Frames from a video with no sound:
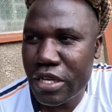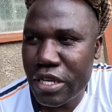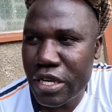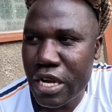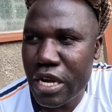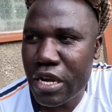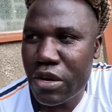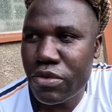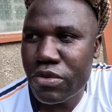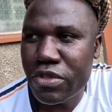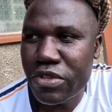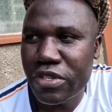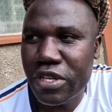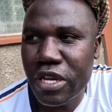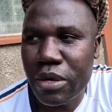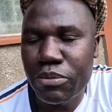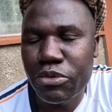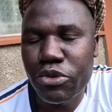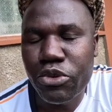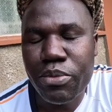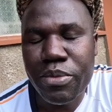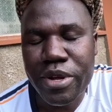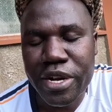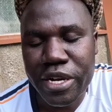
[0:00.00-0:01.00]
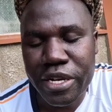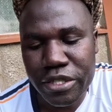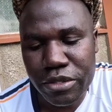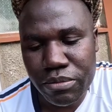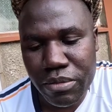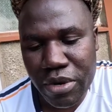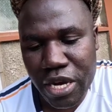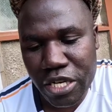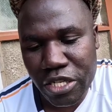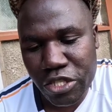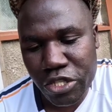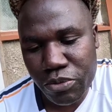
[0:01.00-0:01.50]
Yeah, with some numerous
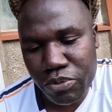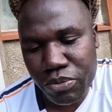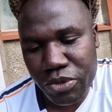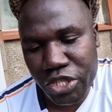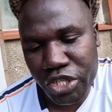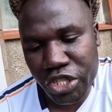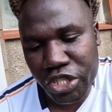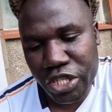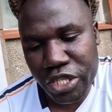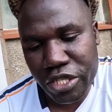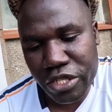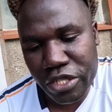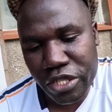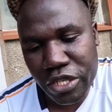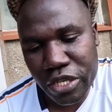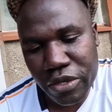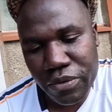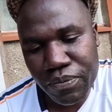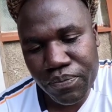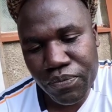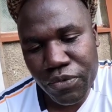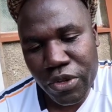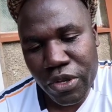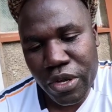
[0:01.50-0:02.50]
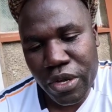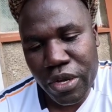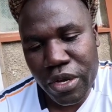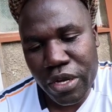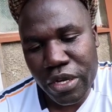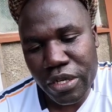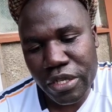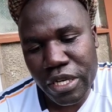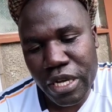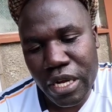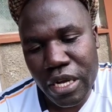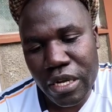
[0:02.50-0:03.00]
bird species.
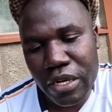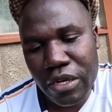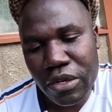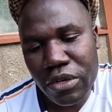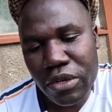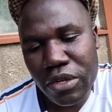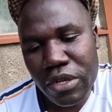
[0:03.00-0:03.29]
Yeah.